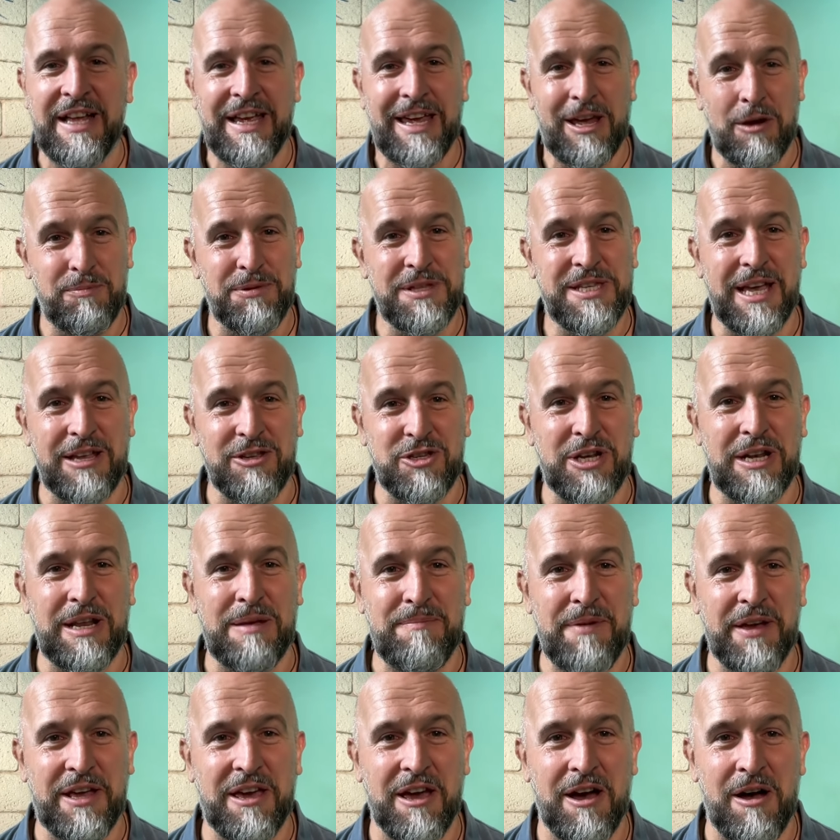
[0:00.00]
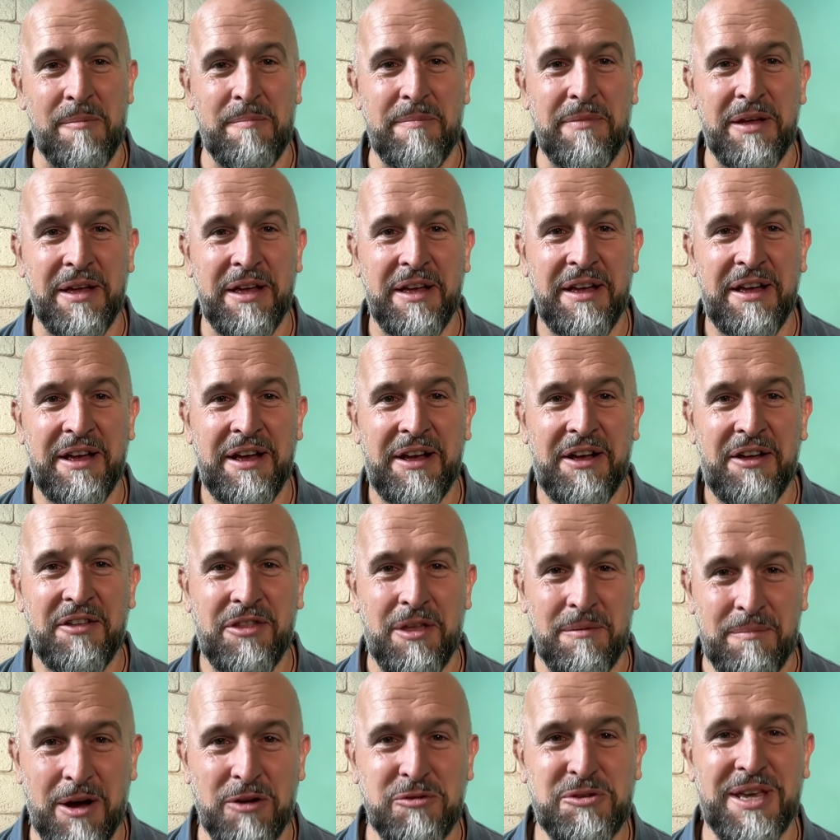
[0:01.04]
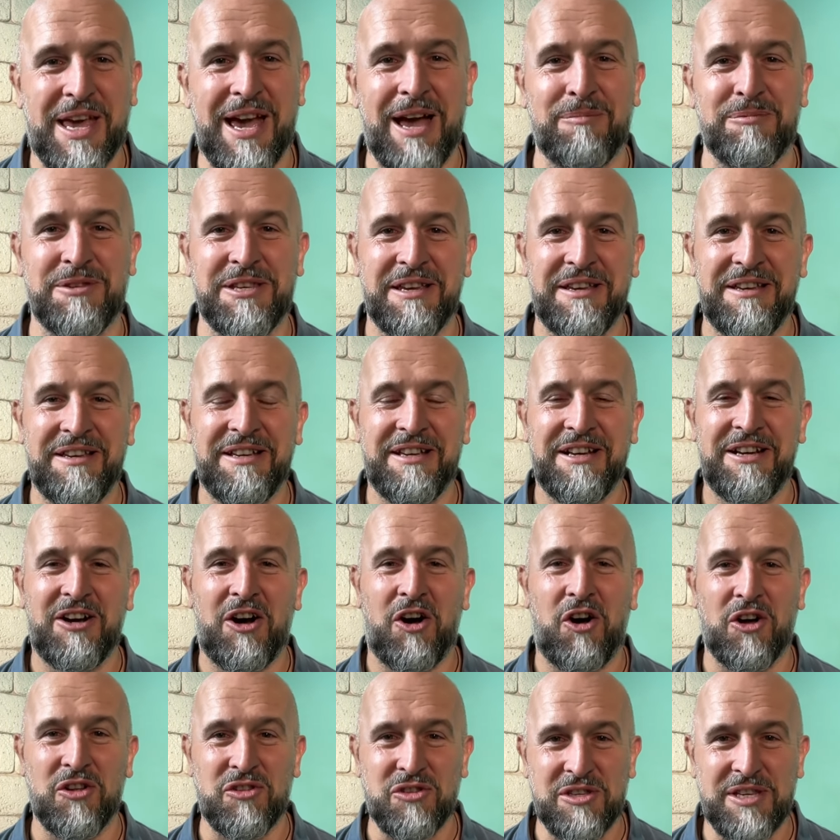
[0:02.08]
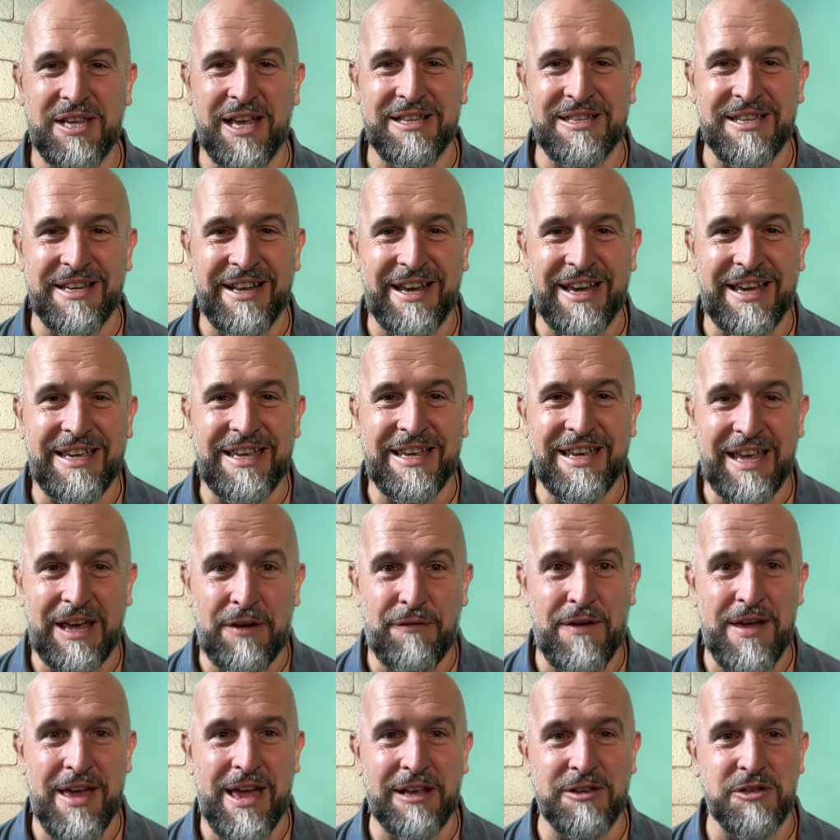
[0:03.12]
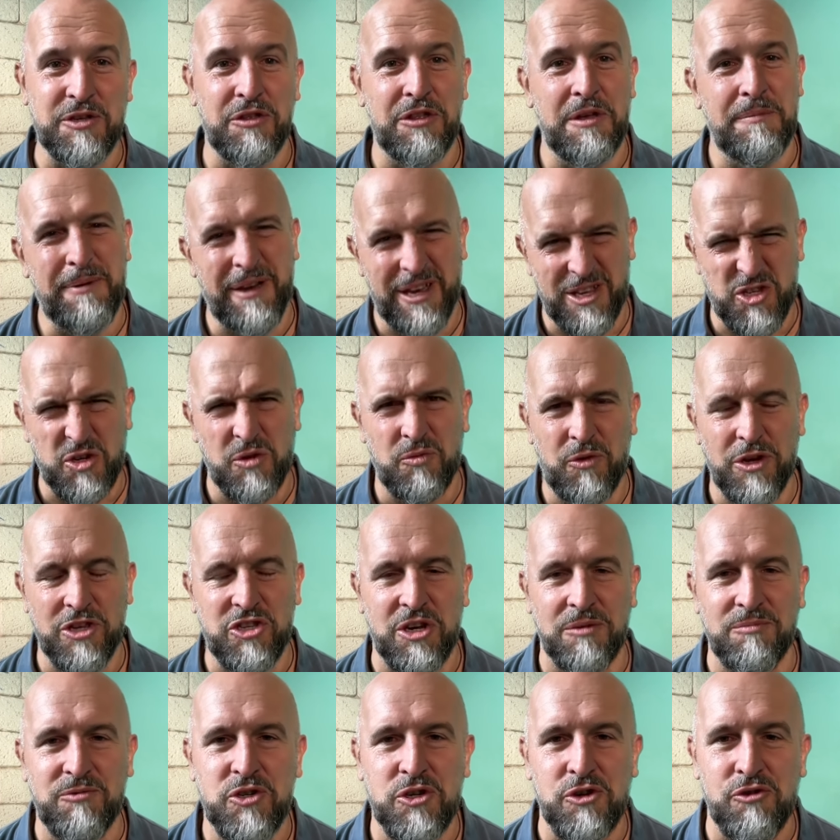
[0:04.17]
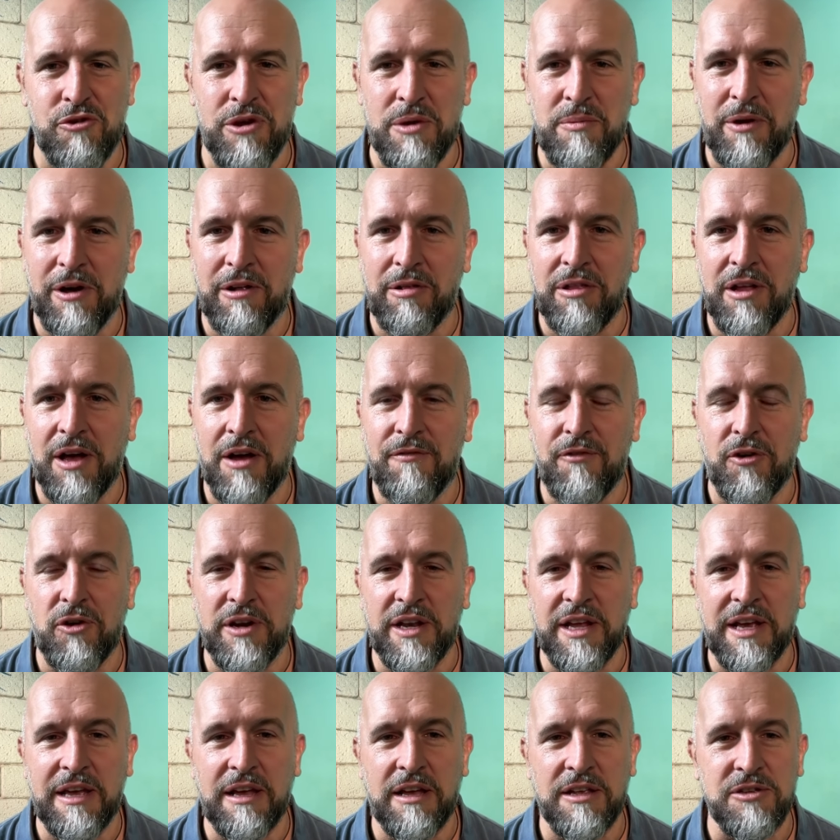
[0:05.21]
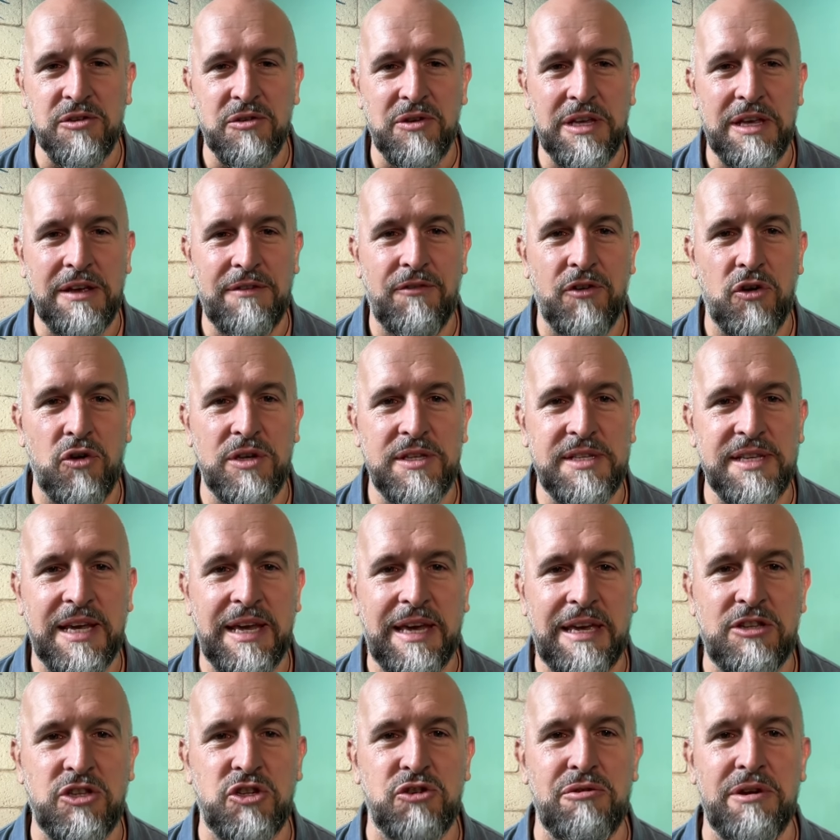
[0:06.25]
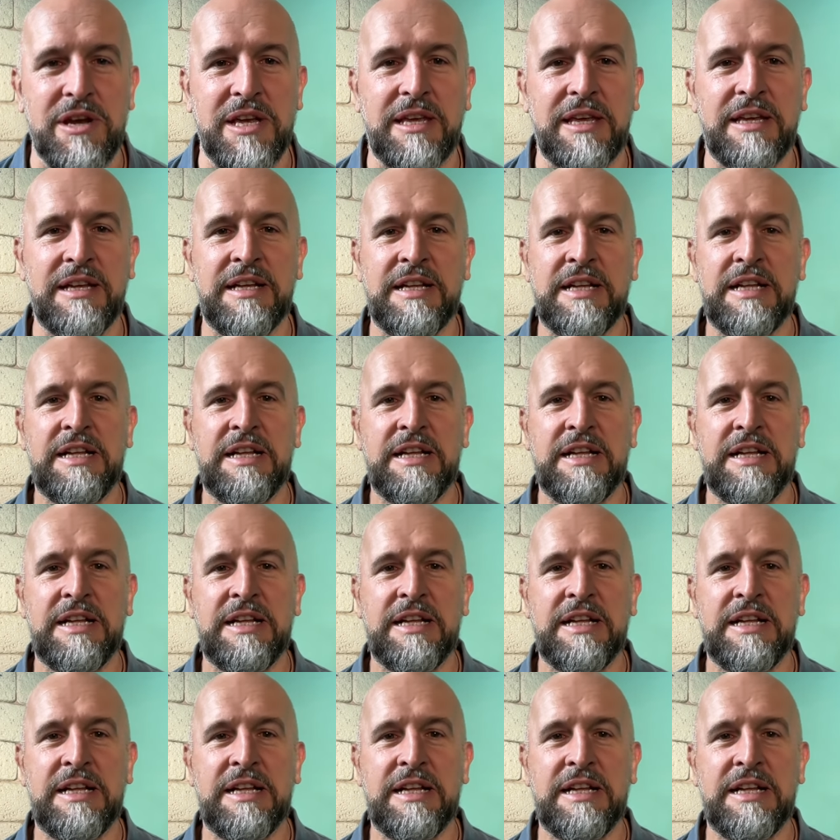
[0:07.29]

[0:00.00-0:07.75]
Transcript: He'll potentially become the most capped on Saturday if he gets on the pitch, which I'm sure he will, avoiding it as long as he avoids injury.